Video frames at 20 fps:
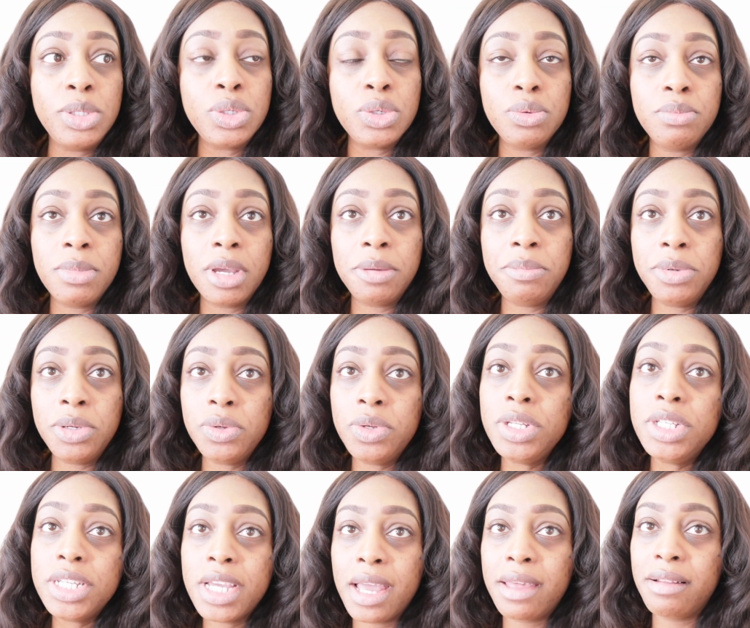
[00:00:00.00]
to my beauty
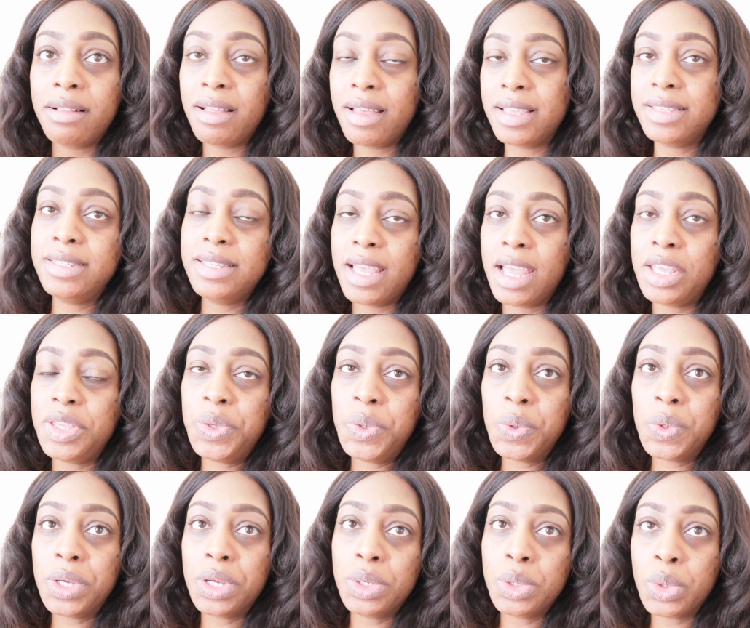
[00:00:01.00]
channel as yet,
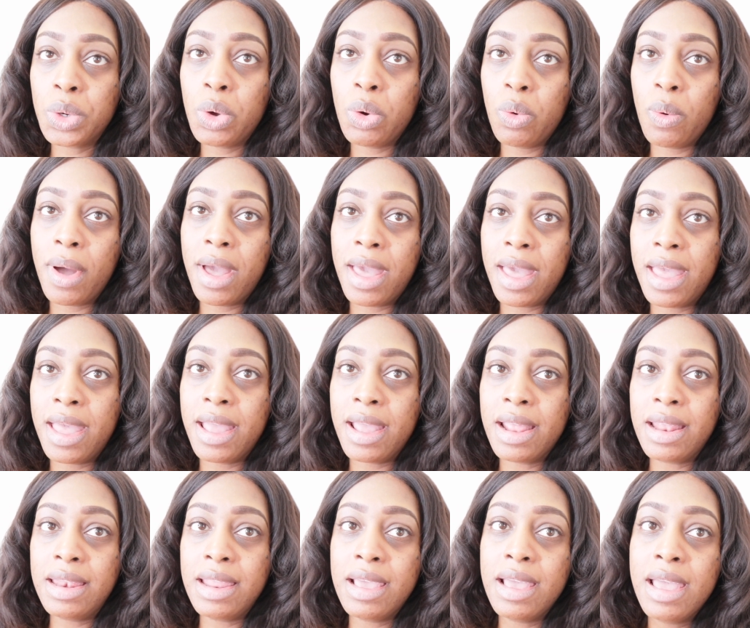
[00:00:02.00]
you can go
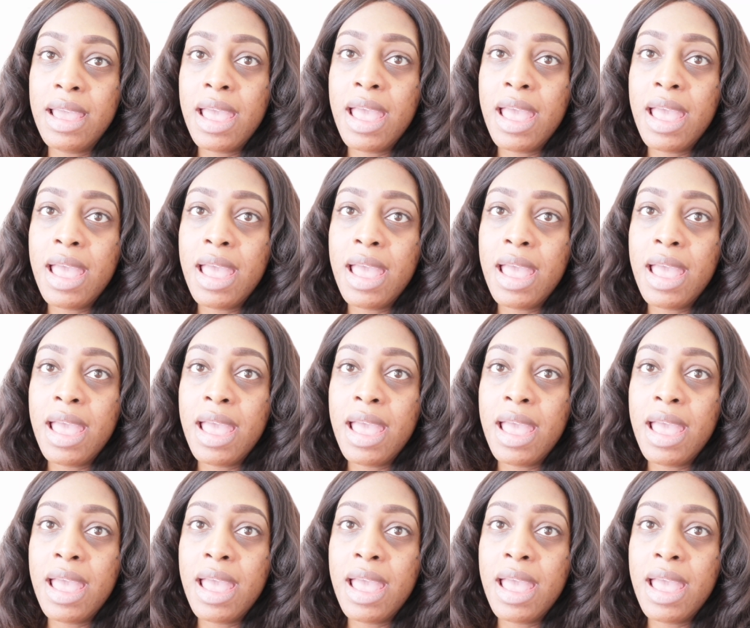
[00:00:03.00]
ahead